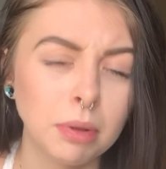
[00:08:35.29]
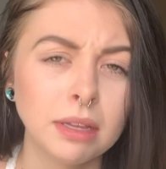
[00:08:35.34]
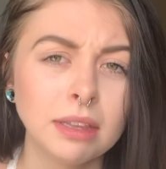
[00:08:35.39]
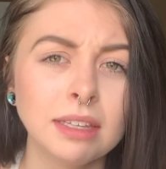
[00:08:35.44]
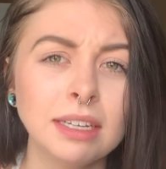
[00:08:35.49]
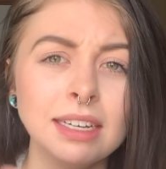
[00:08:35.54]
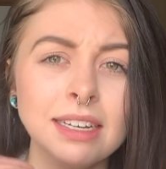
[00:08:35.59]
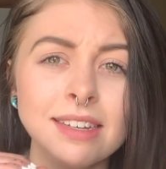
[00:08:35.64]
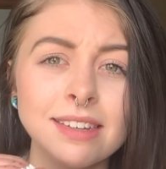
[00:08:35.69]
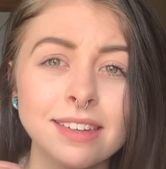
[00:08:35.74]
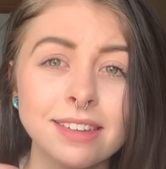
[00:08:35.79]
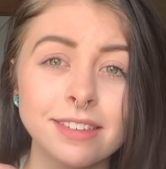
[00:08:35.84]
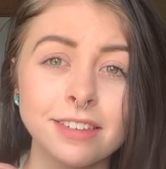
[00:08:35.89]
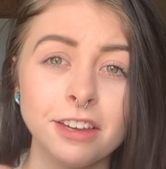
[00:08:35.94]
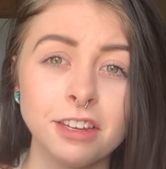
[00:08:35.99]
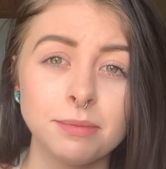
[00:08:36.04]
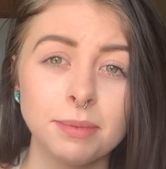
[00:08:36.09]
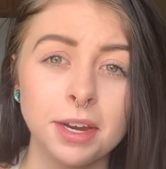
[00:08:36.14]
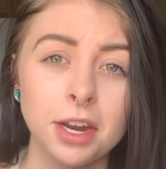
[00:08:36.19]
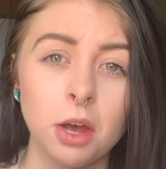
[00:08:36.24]
Please
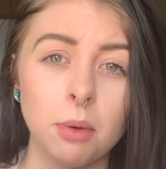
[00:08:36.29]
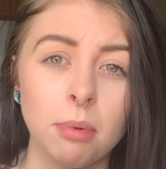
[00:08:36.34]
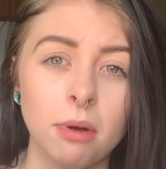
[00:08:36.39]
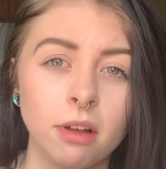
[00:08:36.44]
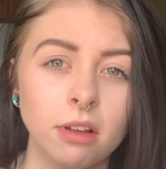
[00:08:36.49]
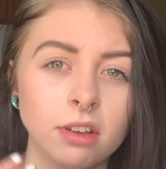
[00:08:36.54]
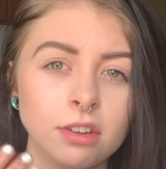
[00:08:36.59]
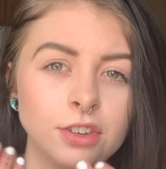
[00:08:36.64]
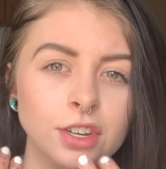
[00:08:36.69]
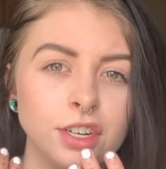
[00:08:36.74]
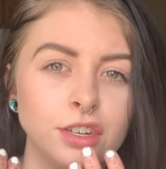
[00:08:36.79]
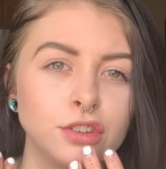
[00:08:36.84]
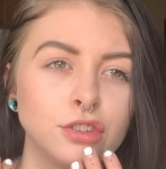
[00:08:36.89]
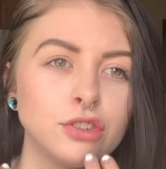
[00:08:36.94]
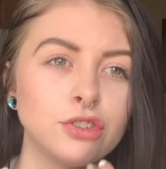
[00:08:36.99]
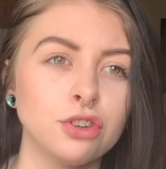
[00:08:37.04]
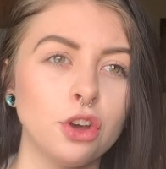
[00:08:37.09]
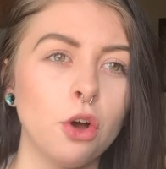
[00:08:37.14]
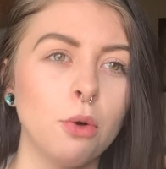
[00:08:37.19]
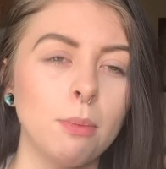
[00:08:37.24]
excuse my nail polish, it is
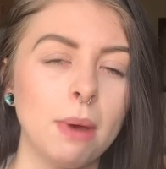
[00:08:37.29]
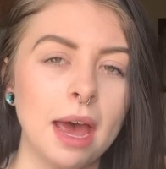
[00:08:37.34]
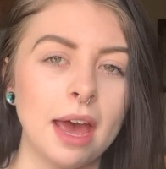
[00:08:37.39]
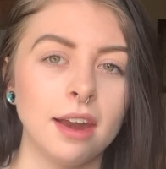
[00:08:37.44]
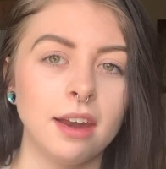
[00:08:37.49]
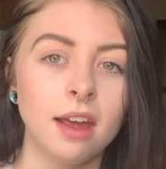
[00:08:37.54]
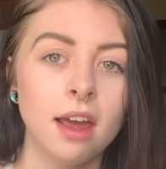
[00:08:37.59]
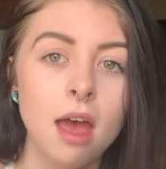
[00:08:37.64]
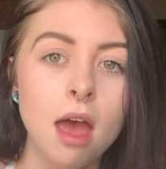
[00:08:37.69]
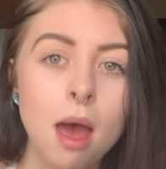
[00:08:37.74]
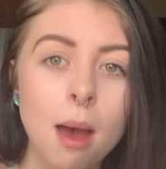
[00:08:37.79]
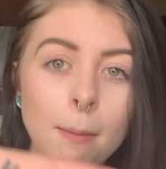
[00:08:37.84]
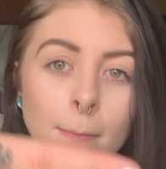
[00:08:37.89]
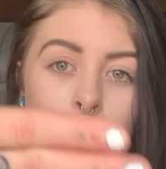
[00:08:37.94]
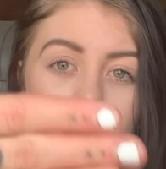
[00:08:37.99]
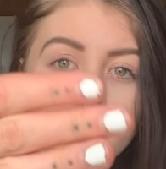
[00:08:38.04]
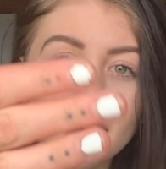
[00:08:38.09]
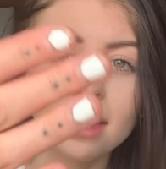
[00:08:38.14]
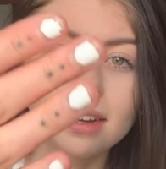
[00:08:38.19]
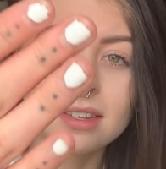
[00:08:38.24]
so bad.
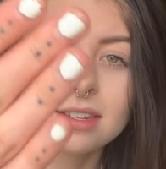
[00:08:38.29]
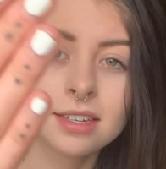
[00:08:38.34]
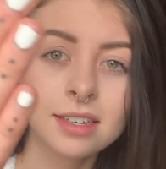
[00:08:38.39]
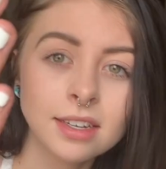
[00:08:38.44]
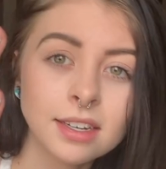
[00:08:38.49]
But